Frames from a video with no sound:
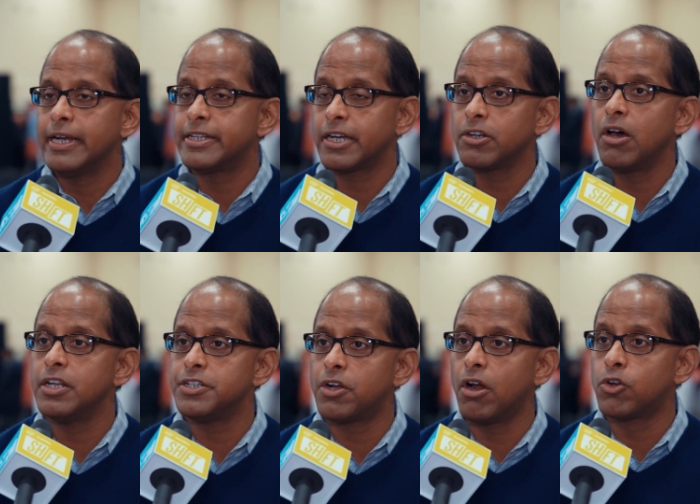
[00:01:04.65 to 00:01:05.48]
a
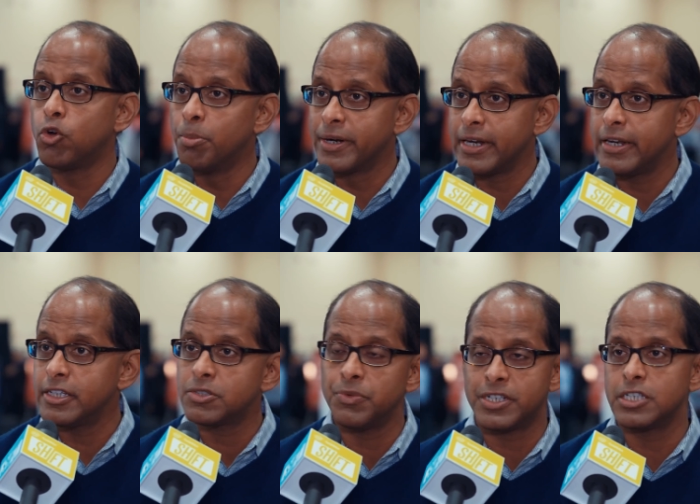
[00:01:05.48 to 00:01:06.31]
technology called
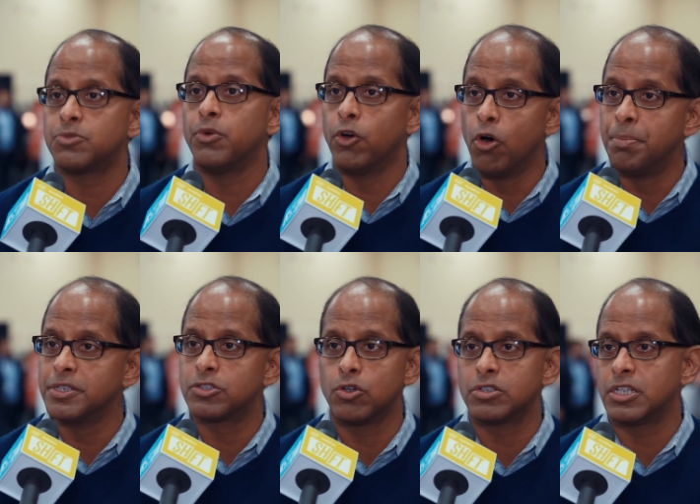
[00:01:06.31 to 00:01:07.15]
Kubernetes, which is where
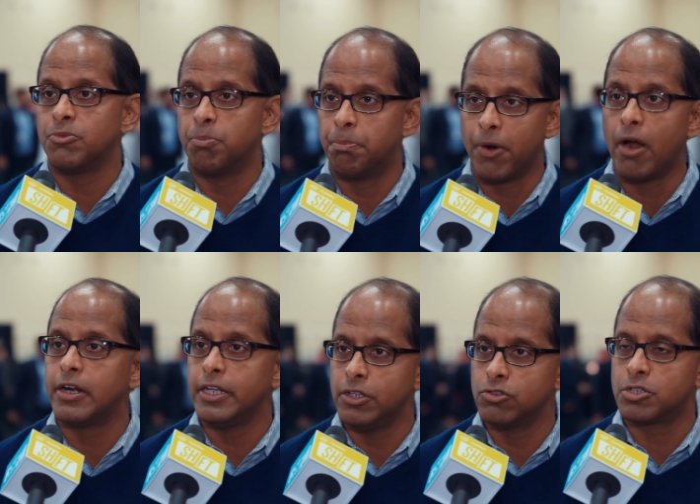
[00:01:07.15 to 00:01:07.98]
open source and
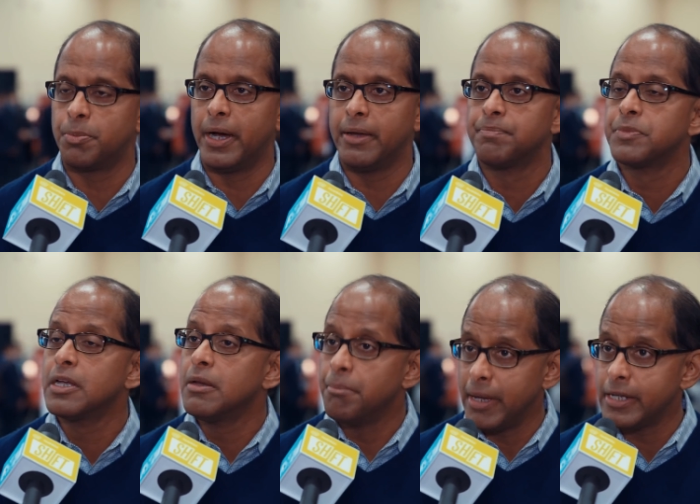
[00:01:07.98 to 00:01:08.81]
broadly used by
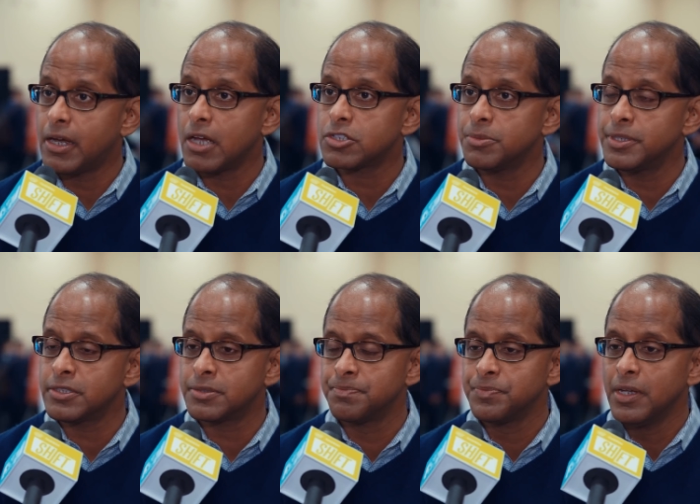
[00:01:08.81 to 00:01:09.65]
many
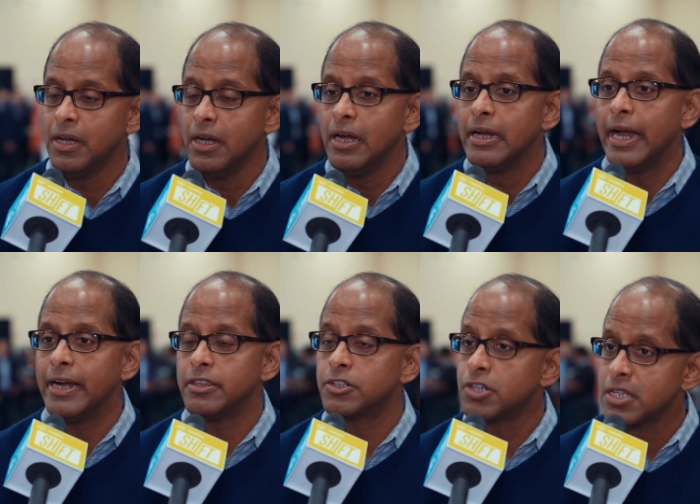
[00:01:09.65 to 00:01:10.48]
customers.
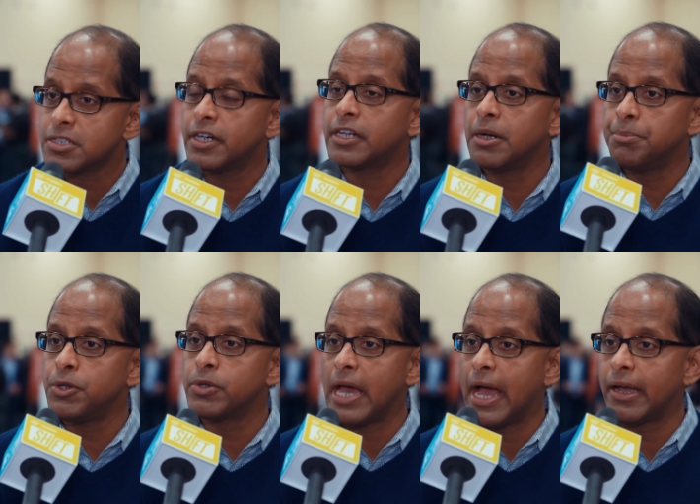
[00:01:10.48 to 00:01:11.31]
And the Trusted
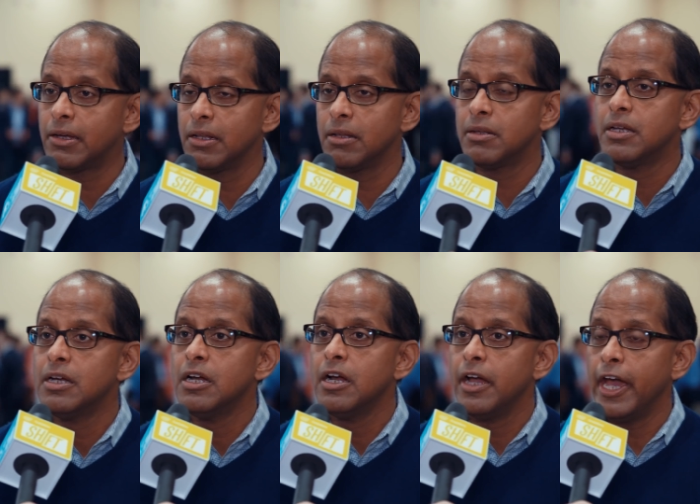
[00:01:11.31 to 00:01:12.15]
Compute angle
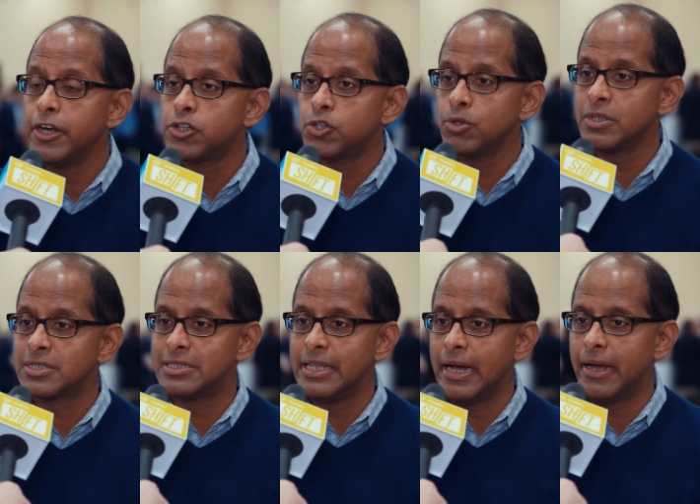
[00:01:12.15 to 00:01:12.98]

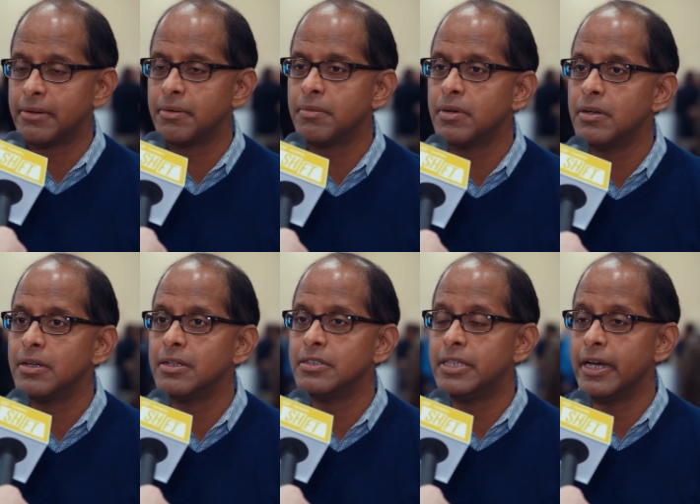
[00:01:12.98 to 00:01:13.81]
ensures that
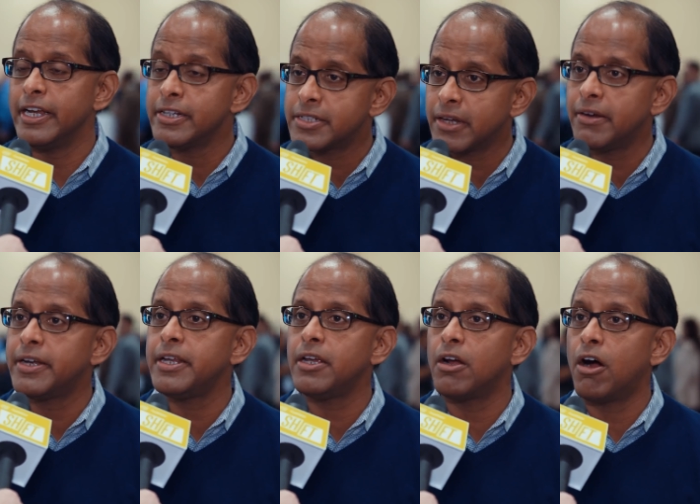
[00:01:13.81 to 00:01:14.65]
the
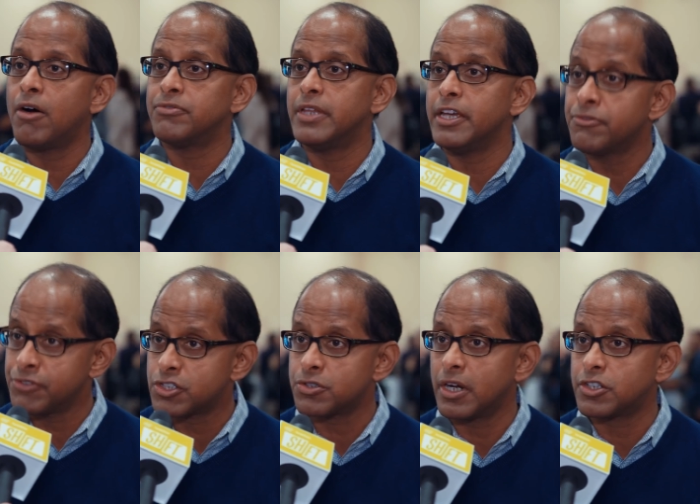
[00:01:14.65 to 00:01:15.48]
integrity of the
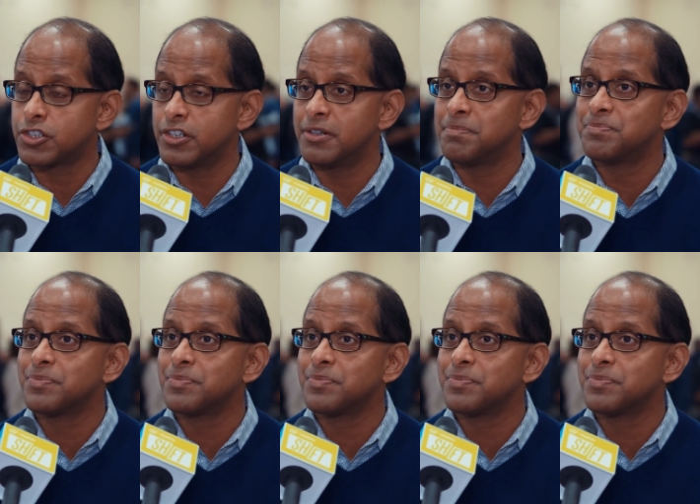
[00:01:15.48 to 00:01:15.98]
infrastructure